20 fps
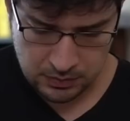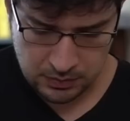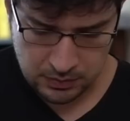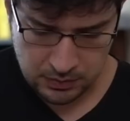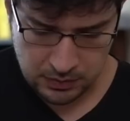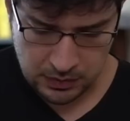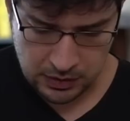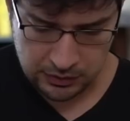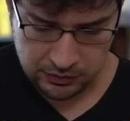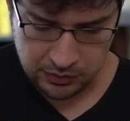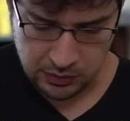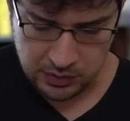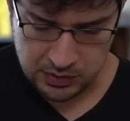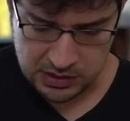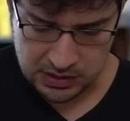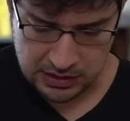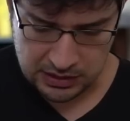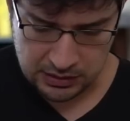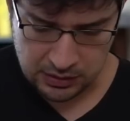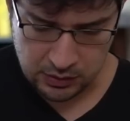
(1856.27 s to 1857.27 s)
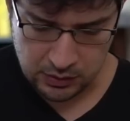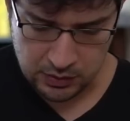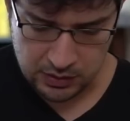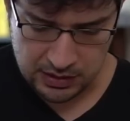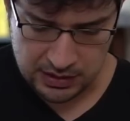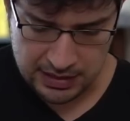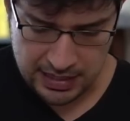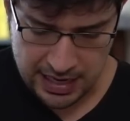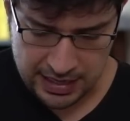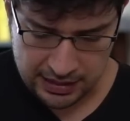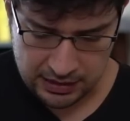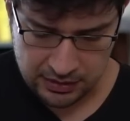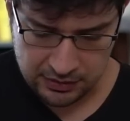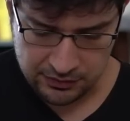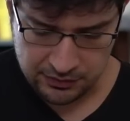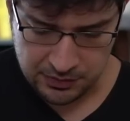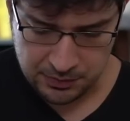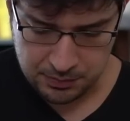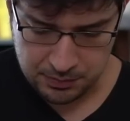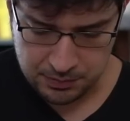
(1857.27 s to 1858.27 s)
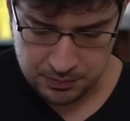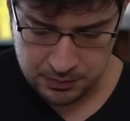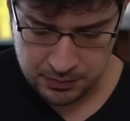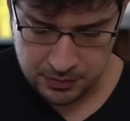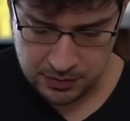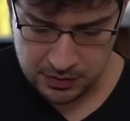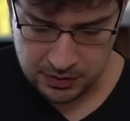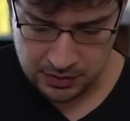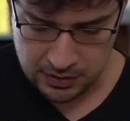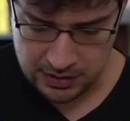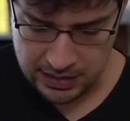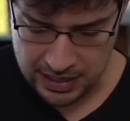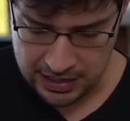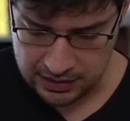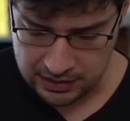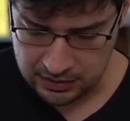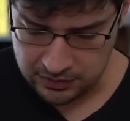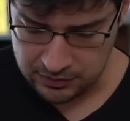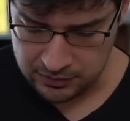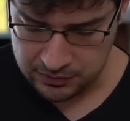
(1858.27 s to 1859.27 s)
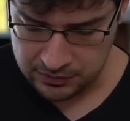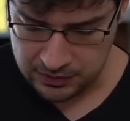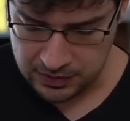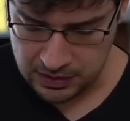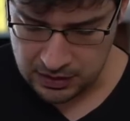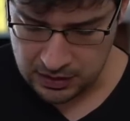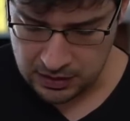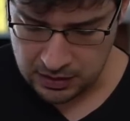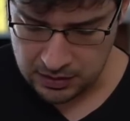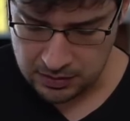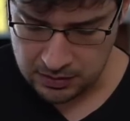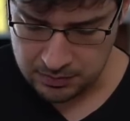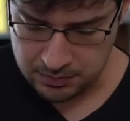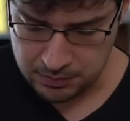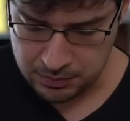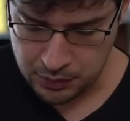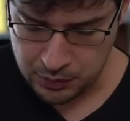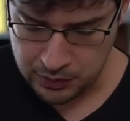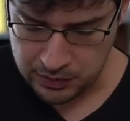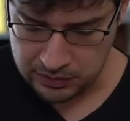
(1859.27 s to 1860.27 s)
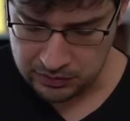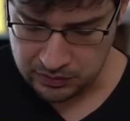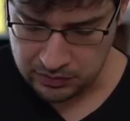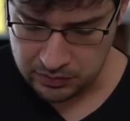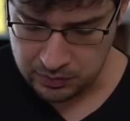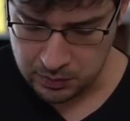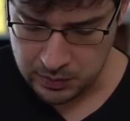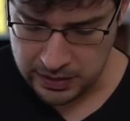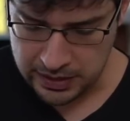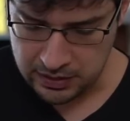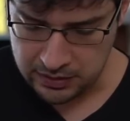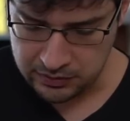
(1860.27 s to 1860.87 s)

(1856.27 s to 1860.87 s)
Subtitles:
It's going to include the negative points as well.